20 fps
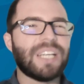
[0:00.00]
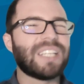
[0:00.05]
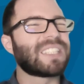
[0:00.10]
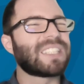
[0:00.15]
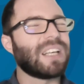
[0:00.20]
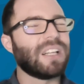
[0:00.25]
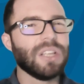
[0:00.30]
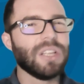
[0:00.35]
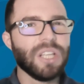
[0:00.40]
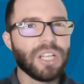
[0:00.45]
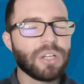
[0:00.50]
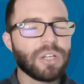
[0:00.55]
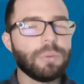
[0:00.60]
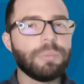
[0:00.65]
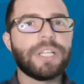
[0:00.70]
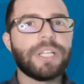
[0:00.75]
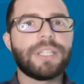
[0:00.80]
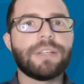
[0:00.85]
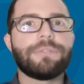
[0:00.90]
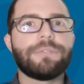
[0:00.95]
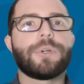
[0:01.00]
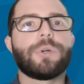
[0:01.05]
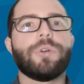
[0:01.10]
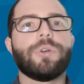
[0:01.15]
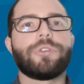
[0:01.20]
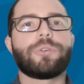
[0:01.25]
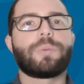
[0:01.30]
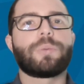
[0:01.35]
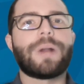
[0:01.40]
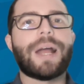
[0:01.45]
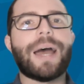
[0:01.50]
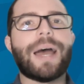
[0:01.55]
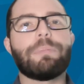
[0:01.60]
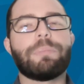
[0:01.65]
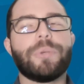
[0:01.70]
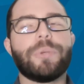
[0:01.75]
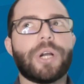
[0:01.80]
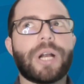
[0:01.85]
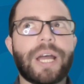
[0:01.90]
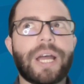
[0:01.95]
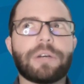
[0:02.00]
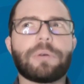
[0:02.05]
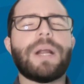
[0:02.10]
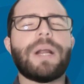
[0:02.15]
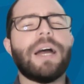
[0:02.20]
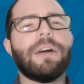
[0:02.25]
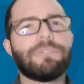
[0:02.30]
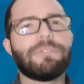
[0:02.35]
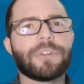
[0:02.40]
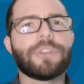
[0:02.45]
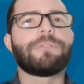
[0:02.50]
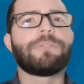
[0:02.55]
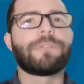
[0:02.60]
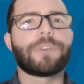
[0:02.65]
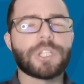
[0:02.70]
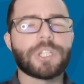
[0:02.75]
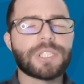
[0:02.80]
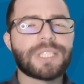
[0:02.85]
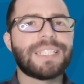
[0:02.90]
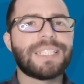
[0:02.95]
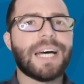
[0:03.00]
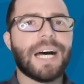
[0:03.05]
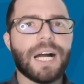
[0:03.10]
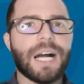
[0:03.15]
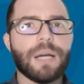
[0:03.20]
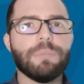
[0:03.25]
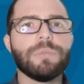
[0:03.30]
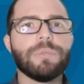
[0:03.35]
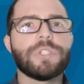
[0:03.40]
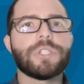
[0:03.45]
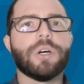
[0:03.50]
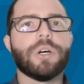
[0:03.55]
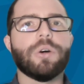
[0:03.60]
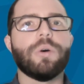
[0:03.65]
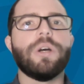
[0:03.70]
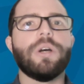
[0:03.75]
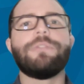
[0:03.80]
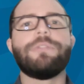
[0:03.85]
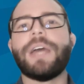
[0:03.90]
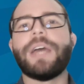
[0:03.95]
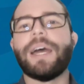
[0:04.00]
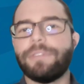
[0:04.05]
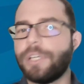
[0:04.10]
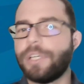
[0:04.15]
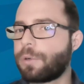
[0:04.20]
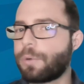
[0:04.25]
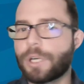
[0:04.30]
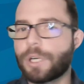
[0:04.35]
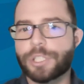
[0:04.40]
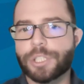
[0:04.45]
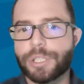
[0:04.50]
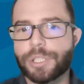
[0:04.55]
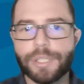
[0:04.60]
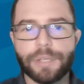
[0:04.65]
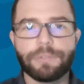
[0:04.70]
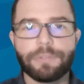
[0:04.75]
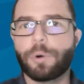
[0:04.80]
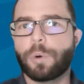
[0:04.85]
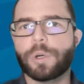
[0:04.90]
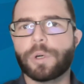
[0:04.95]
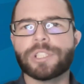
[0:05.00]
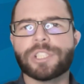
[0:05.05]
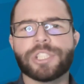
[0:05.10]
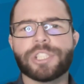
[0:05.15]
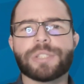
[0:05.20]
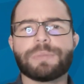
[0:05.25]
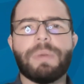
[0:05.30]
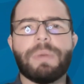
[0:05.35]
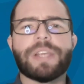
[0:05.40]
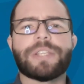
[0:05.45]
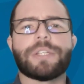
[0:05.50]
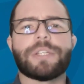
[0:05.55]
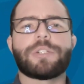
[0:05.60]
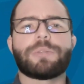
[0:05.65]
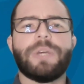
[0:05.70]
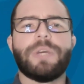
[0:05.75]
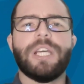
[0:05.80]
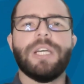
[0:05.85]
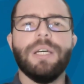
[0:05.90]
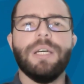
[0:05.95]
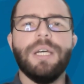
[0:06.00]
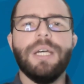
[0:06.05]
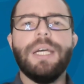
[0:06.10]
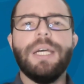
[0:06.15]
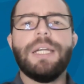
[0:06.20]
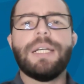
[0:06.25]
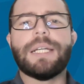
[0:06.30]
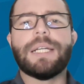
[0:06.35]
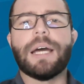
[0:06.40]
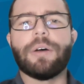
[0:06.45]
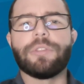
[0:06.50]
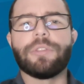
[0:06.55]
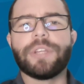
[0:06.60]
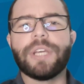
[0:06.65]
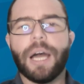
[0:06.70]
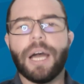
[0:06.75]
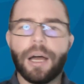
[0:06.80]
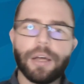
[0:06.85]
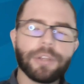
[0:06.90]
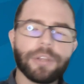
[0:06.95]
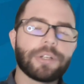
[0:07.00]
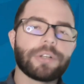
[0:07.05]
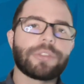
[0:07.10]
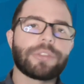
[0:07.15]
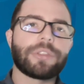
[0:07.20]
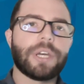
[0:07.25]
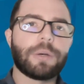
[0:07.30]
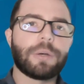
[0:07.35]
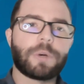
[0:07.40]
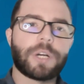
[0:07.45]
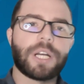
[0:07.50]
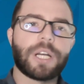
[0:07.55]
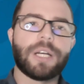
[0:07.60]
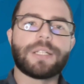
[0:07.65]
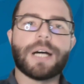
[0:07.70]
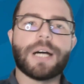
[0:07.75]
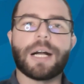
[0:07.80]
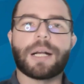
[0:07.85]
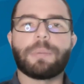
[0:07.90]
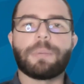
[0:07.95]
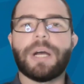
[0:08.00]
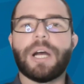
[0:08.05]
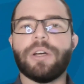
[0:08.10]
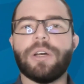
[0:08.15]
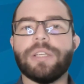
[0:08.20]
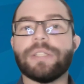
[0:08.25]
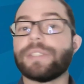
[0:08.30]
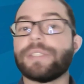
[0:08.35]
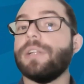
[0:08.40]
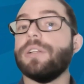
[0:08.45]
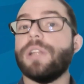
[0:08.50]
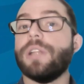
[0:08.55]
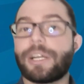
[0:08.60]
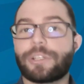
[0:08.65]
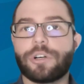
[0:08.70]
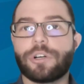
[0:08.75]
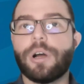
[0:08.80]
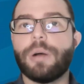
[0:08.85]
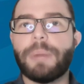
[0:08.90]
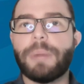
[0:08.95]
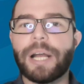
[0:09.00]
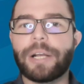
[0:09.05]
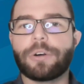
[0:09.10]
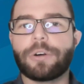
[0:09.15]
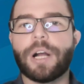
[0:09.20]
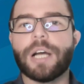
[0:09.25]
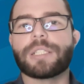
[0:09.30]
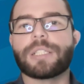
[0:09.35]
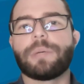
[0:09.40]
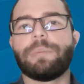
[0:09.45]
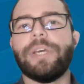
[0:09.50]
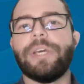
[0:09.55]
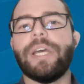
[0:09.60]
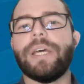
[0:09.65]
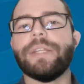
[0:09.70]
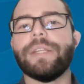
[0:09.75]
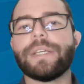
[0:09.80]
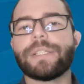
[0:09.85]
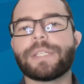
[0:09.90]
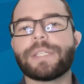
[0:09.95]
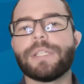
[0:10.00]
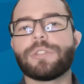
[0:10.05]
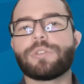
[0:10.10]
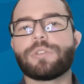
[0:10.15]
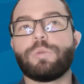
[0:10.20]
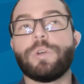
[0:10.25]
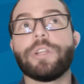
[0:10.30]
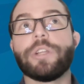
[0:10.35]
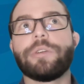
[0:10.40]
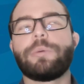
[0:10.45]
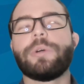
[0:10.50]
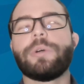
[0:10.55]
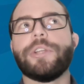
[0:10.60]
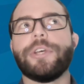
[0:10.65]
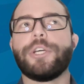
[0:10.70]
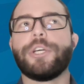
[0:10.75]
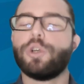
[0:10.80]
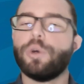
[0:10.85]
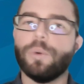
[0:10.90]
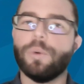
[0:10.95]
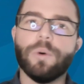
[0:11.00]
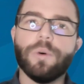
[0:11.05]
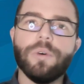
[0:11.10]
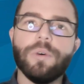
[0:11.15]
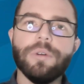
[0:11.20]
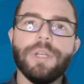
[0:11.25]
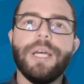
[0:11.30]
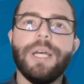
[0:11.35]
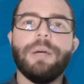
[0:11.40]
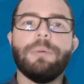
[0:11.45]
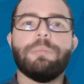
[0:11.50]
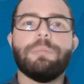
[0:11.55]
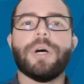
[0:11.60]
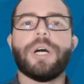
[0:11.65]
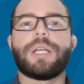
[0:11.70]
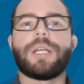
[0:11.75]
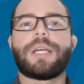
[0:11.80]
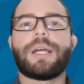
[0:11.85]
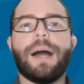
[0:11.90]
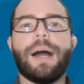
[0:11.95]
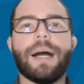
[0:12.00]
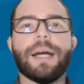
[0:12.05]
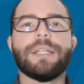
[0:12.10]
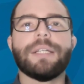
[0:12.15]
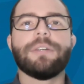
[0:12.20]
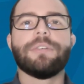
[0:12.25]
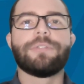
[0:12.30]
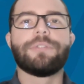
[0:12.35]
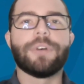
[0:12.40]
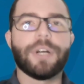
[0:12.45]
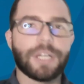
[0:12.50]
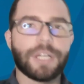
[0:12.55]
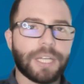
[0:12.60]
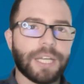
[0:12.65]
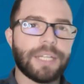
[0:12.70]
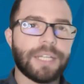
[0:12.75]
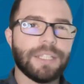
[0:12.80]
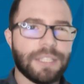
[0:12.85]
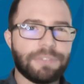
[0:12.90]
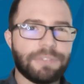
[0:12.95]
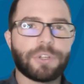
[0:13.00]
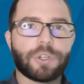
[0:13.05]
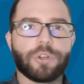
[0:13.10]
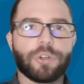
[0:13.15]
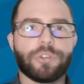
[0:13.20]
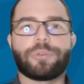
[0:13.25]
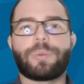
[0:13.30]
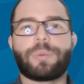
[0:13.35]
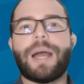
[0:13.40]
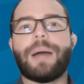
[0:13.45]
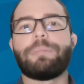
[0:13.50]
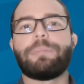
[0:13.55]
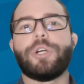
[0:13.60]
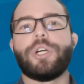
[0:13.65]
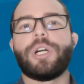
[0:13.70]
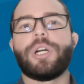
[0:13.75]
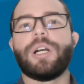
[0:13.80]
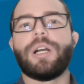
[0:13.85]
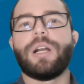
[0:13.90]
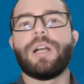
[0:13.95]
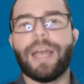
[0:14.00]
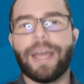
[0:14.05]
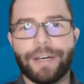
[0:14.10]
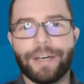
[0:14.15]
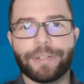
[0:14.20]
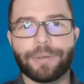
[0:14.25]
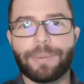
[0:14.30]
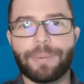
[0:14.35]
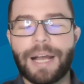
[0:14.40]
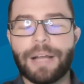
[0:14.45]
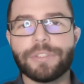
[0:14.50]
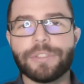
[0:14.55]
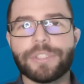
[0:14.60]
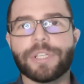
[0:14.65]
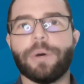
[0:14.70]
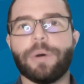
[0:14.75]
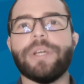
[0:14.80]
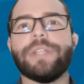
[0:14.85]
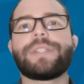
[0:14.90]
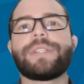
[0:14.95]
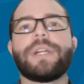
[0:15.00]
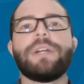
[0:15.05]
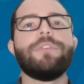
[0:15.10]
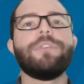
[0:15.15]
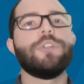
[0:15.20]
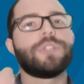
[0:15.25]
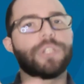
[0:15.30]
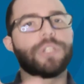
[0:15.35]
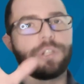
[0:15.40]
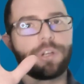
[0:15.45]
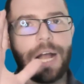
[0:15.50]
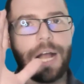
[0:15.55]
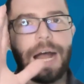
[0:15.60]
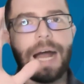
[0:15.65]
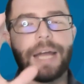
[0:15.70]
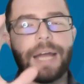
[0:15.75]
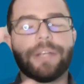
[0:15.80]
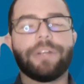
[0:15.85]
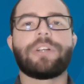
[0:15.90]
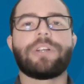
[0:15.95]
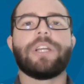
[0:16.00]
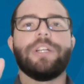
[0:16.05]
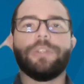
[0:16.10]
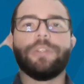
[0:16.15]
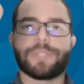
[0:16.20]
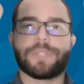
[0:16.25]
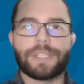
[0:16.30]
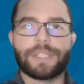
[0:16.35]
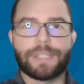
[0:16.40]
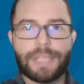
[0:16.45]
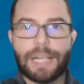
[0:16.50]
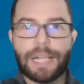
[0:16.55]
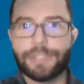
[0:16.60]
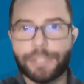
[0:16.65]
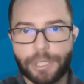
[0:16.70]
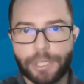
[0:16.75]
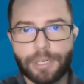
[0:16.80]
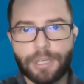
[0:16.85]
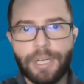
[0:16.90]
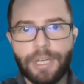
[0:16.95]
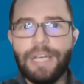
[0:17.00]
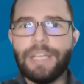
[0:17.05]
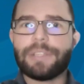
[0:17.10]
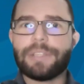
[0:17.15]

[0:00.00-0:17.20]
It's a little bit difficult to wrap your head around for the first time. So if you have any questions, of course, just message me. Now, the other thing we're going to talk about is electron microscopy. And this is really, really cool, but kind of, again, difficult to wrap your head around. So instead of using your eye, you're going to use a sensor.